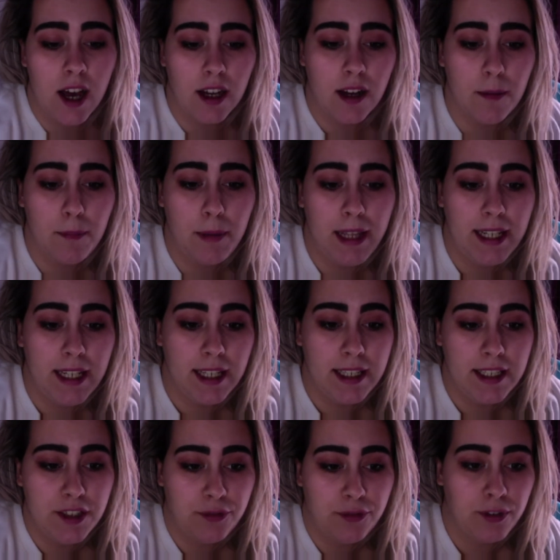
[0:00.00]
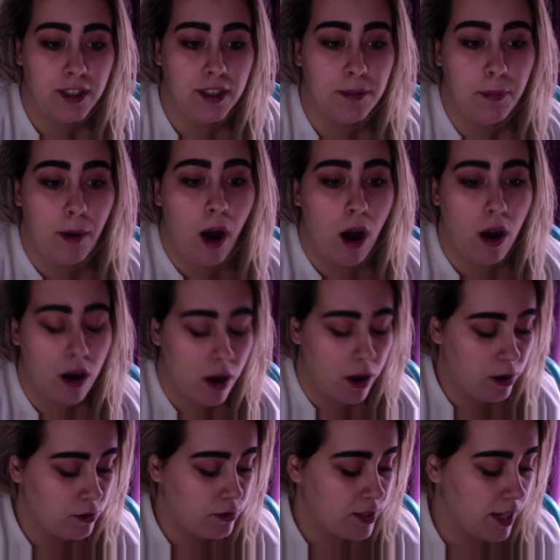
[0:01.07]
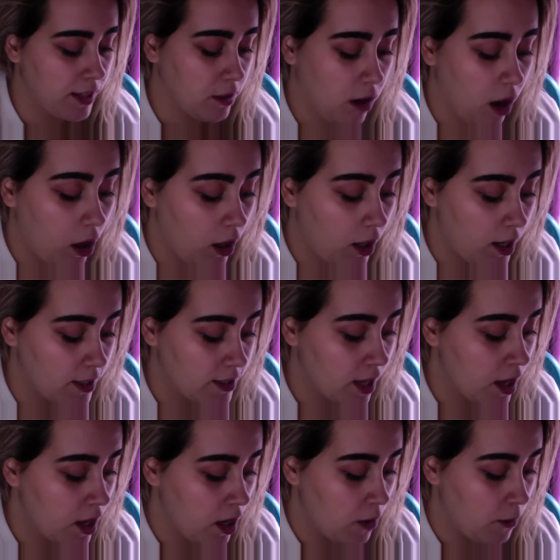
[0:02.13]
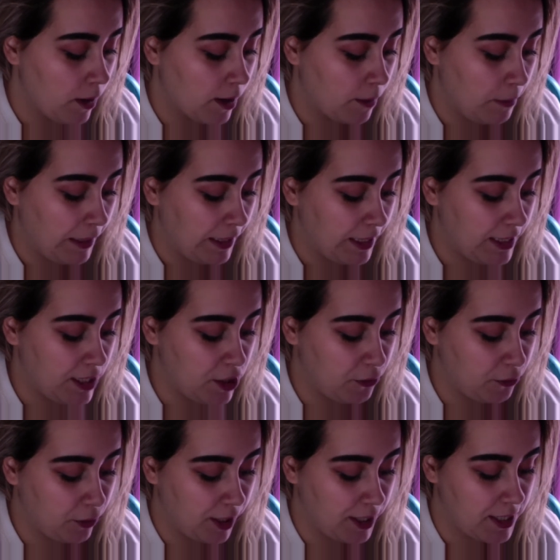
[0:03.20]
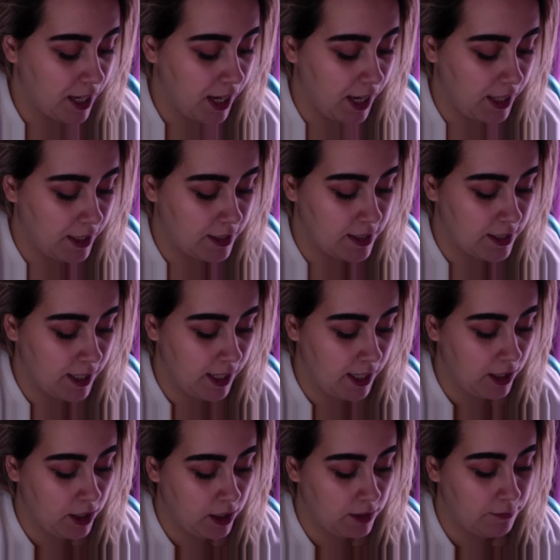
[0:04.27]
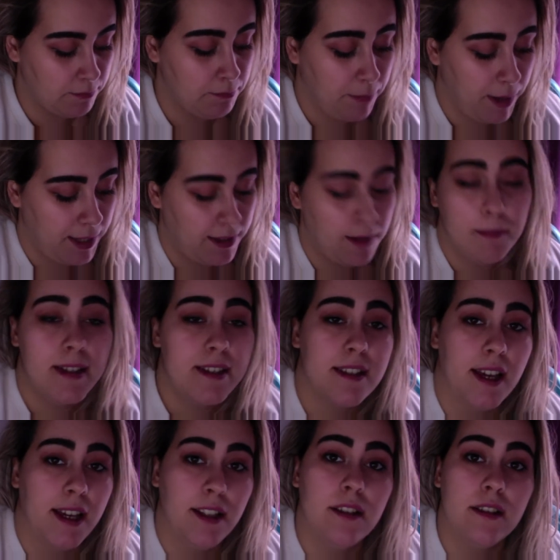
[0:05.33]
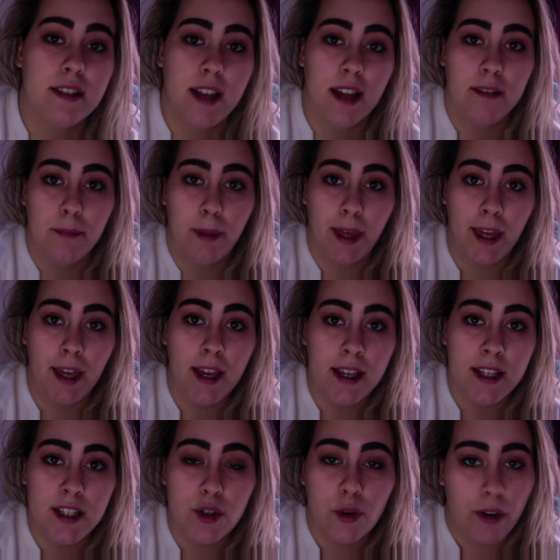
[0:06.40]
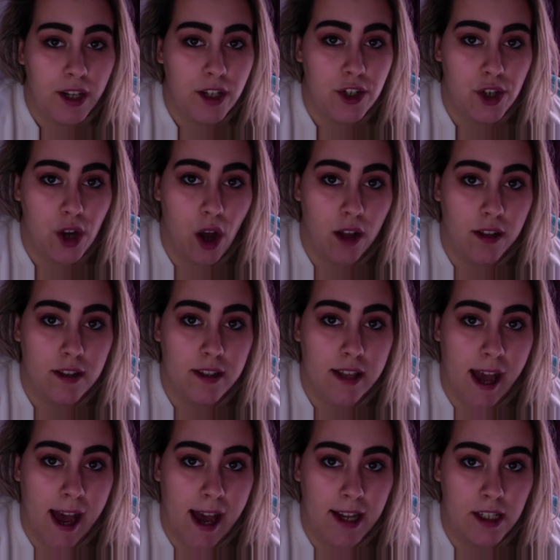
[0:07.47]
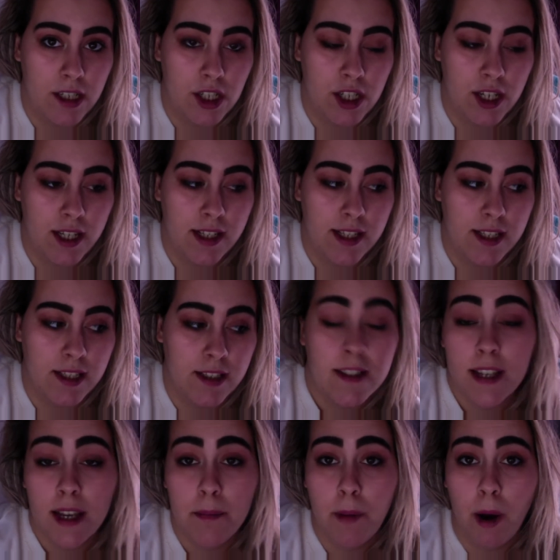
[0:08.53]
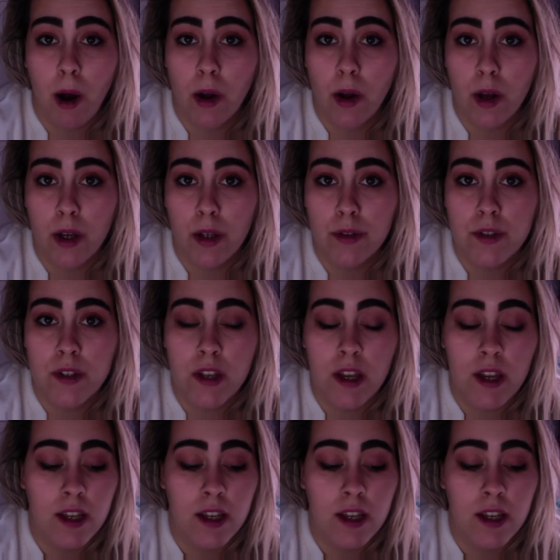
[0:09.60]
completely different barcodes, and the colors were completely different, and they made the mistake to send me screenshots, and it's the same barcodes,